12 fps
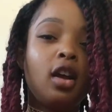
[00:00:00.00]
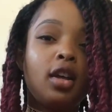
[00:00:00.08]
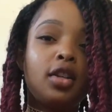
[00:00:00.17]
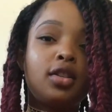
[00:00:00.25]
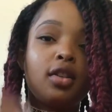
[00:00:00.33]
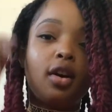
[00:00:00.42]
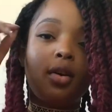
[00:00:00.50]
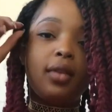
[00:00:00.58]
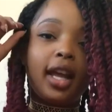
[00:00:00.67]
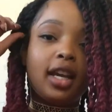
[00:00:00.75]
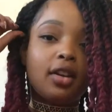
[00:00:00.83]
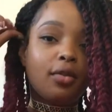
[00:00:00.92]
So,
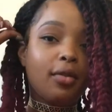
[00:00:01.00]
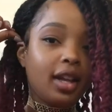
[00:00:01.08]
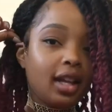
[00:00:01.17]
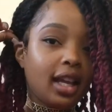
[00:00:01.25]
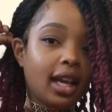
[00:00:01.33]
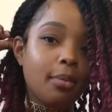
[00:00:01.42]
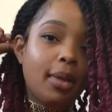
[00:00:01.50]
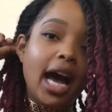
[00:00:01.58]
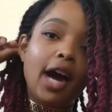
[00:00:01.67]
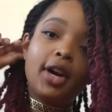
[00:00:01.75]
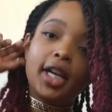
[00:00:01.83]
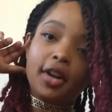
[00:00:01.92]
like, really
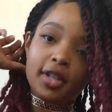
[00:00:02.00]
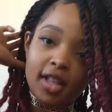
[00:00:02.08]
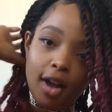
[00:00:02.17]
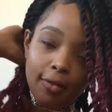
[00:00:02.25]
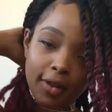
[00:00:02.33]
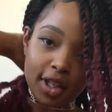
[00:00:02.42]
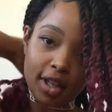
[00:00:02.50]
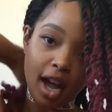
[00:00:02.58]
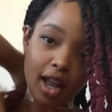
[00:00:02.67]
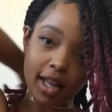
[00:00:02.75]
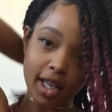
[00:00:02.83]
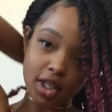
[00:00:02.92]
empower yourself with
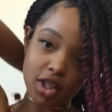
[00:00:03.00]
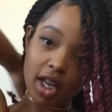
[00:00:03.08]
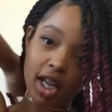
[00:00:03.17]
knowledge.